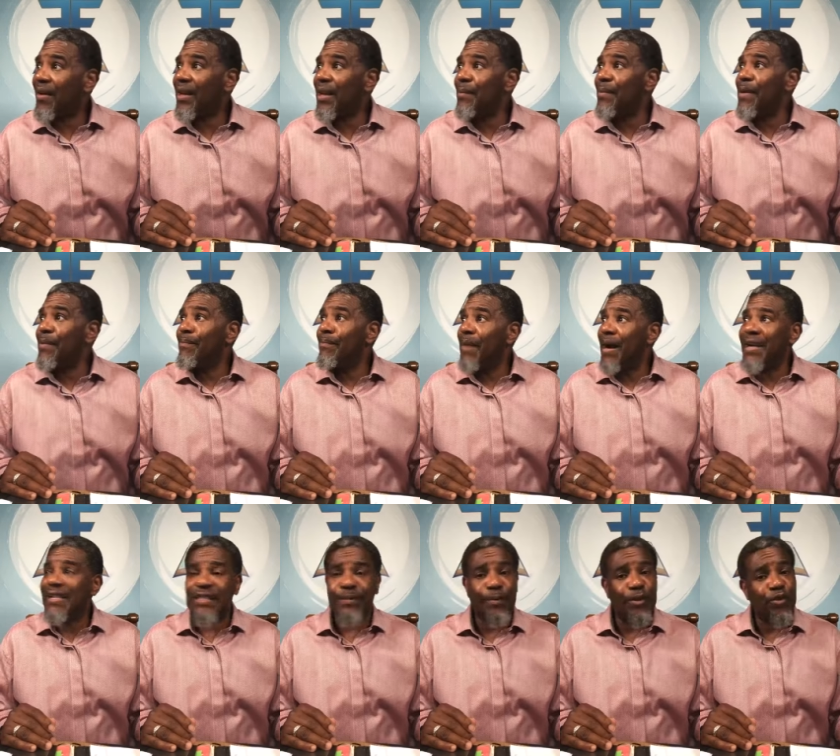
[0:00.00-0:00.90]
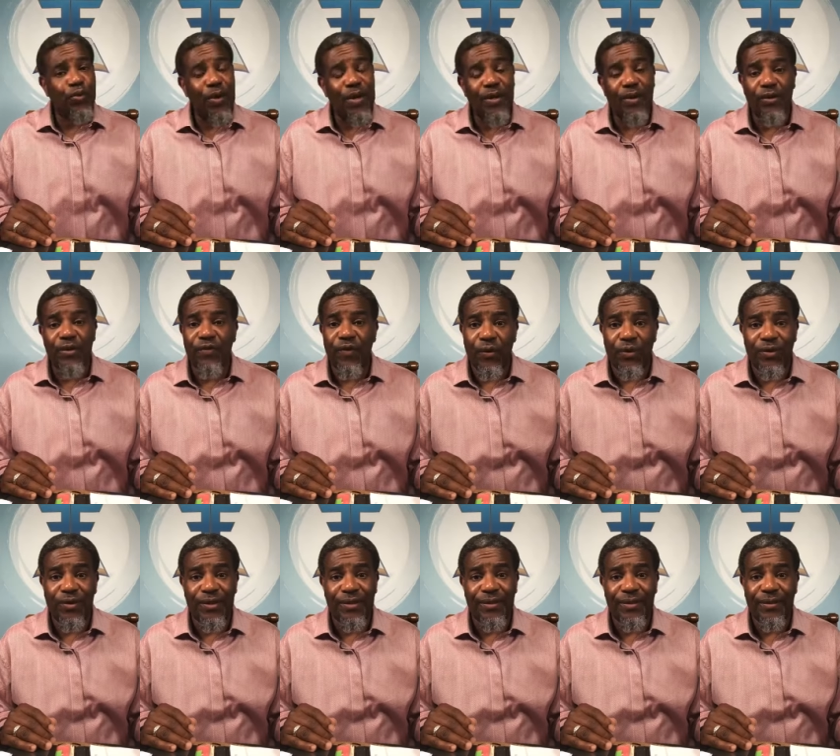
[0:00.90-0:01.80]
There can be months between those
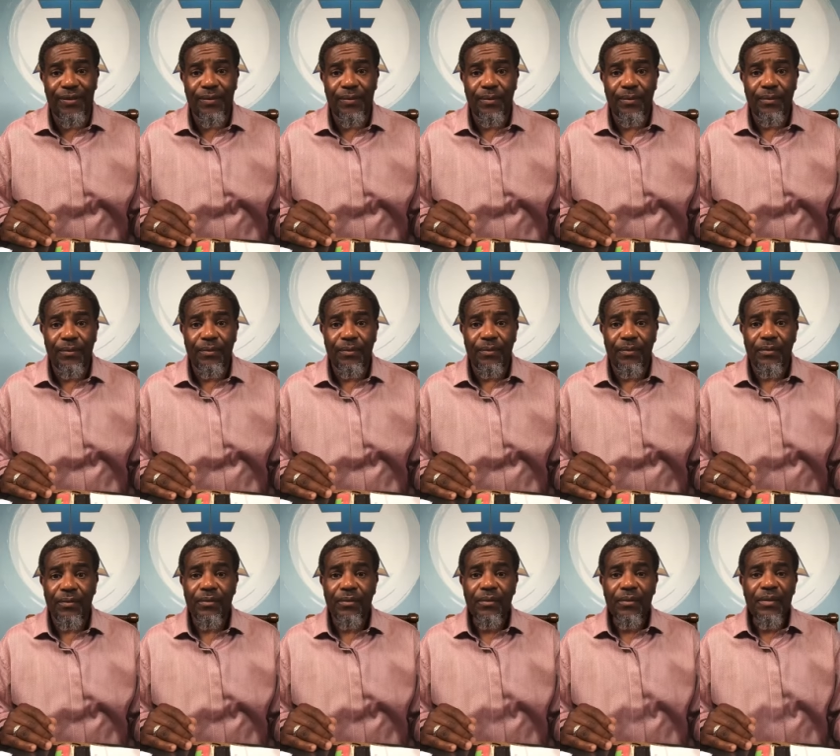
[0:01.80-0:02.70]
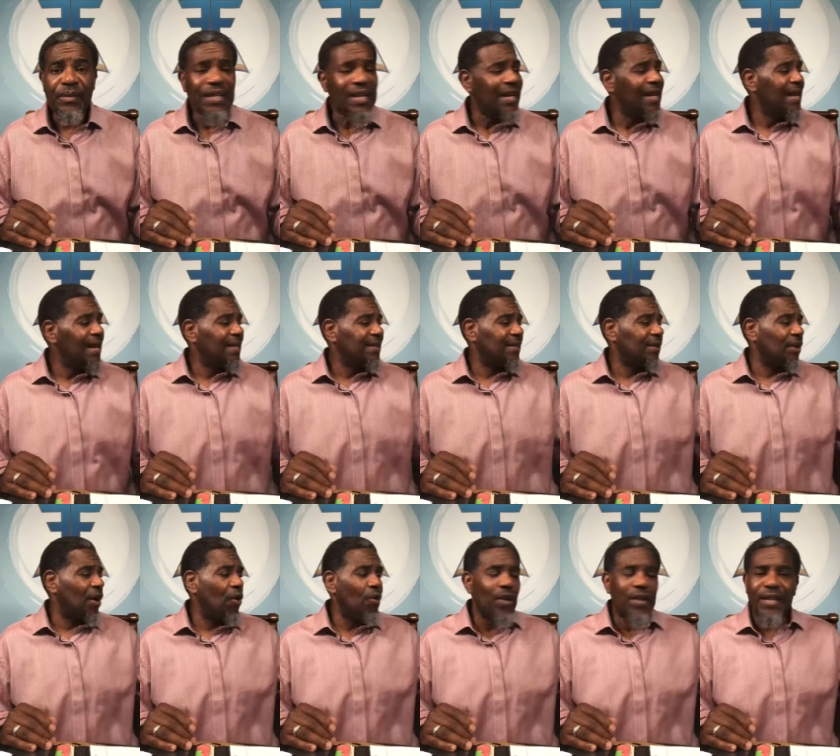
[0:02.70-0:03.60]
verses.
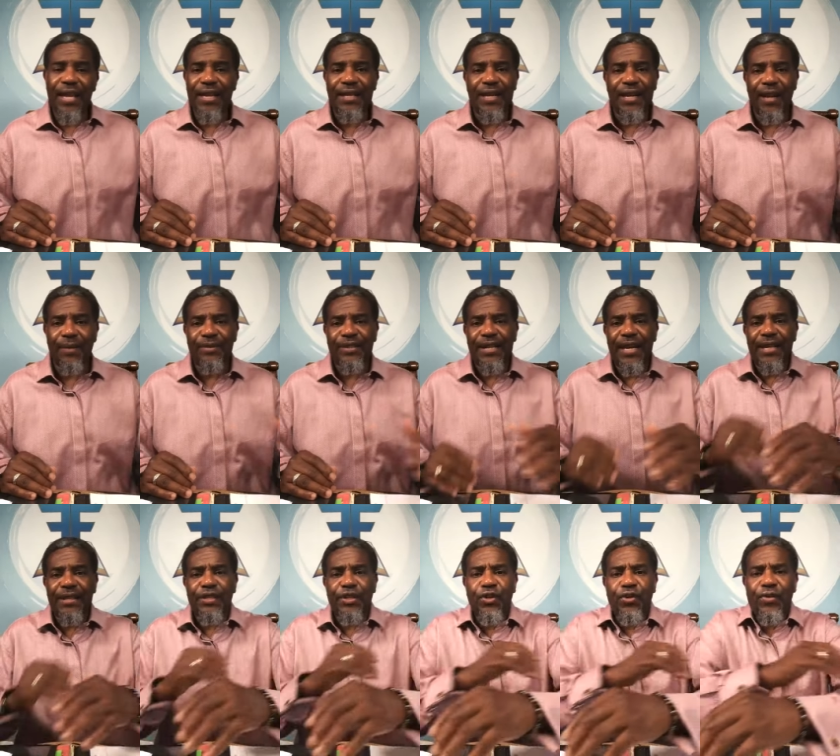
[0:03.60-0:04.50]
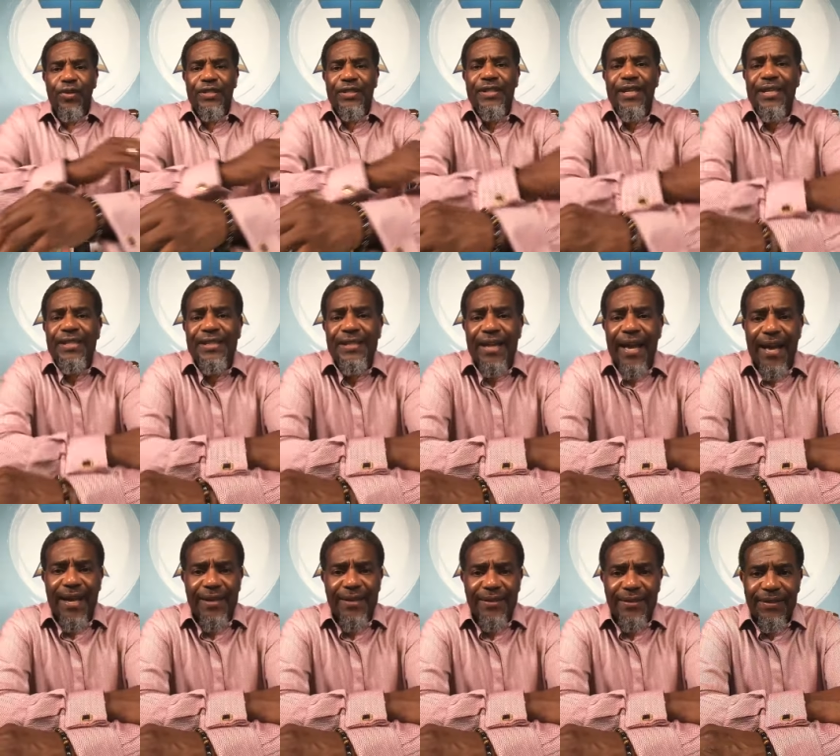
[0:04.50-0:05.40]
So the only thing that I'm saying to you is this,
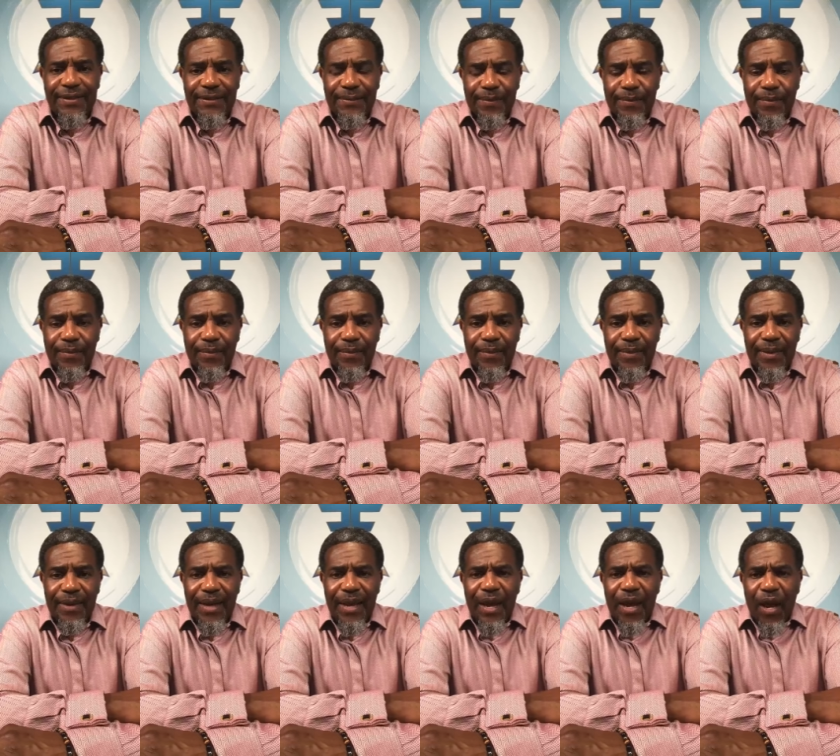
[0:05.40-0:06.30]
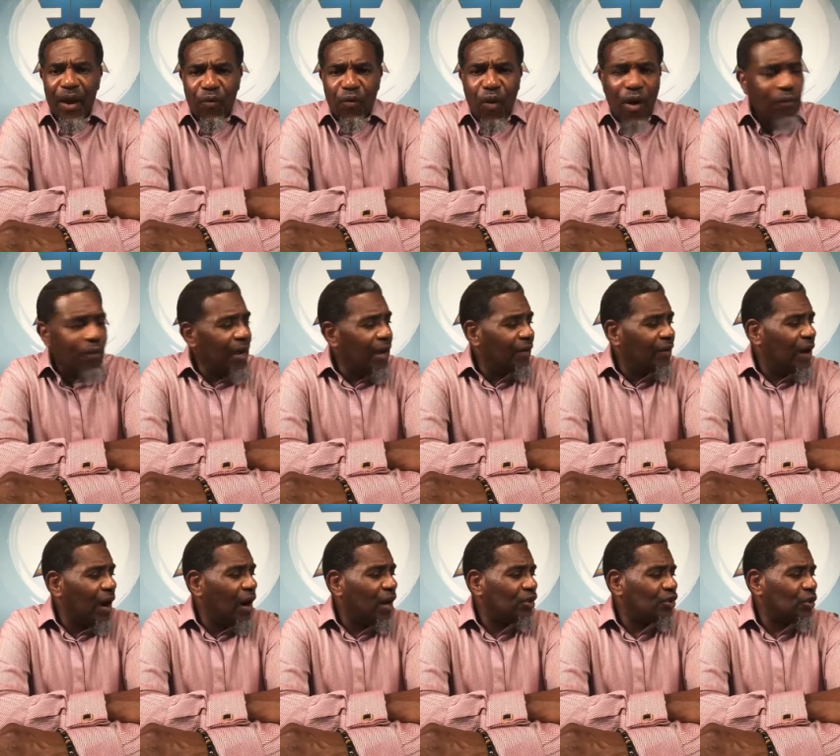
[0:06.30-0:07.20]
guys. If where we are
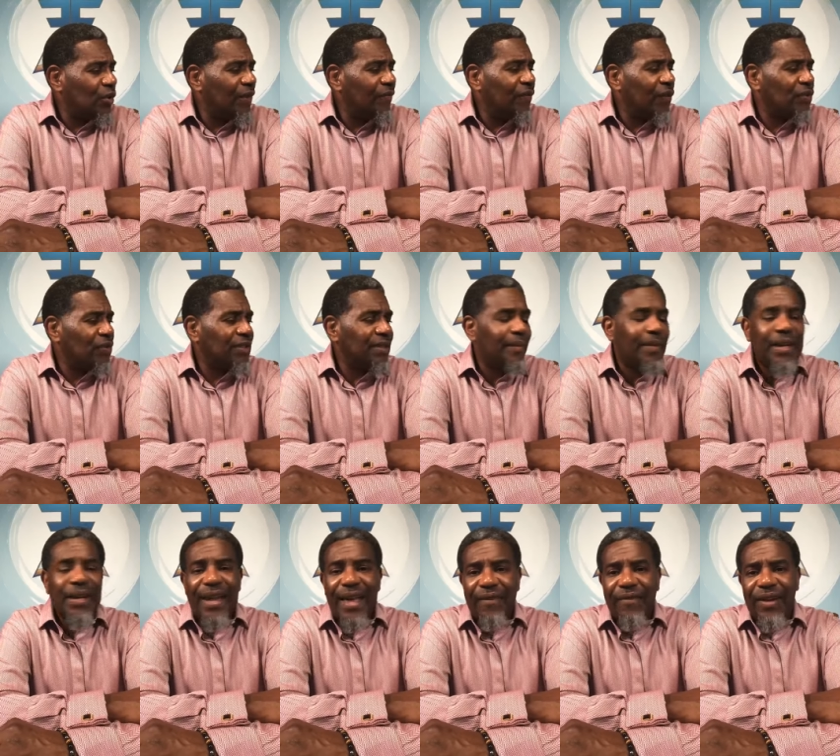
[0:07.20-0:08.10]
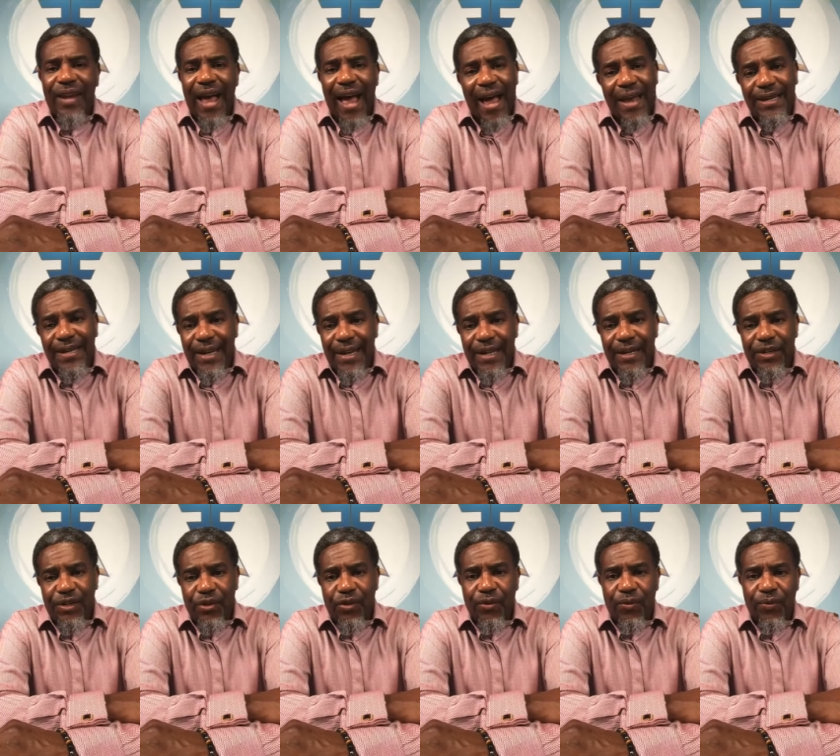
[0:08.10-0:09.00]
going to in verse number 11, I
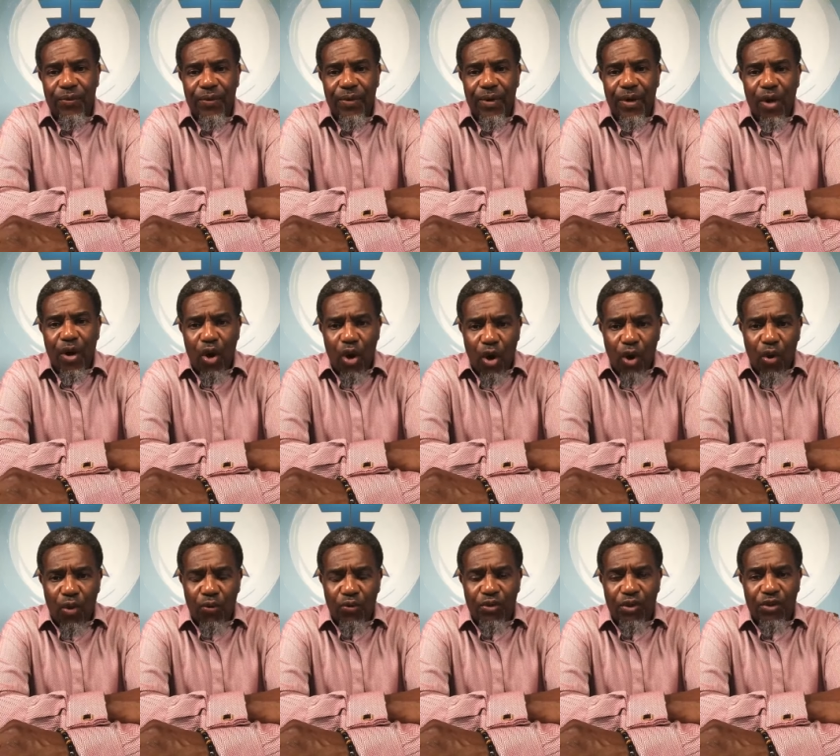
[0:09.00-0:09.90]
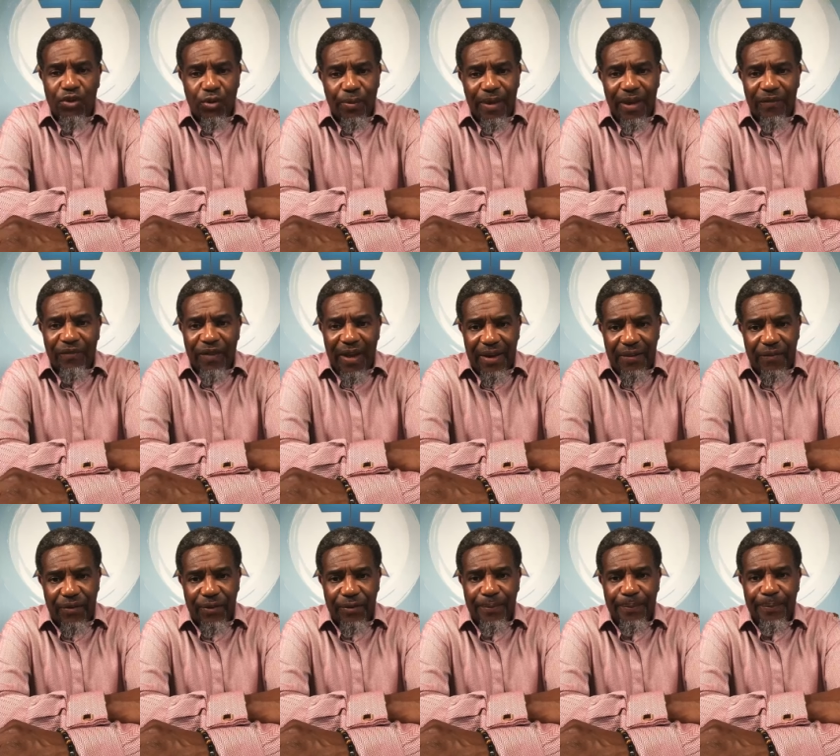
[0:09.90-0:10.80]
need you all to do me a
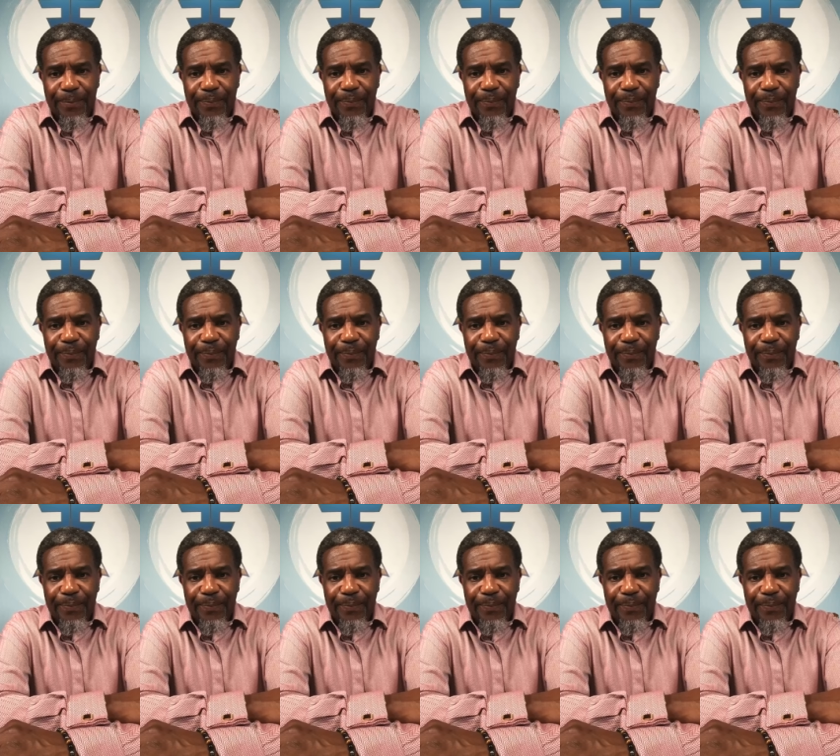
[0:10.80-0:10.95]
favor.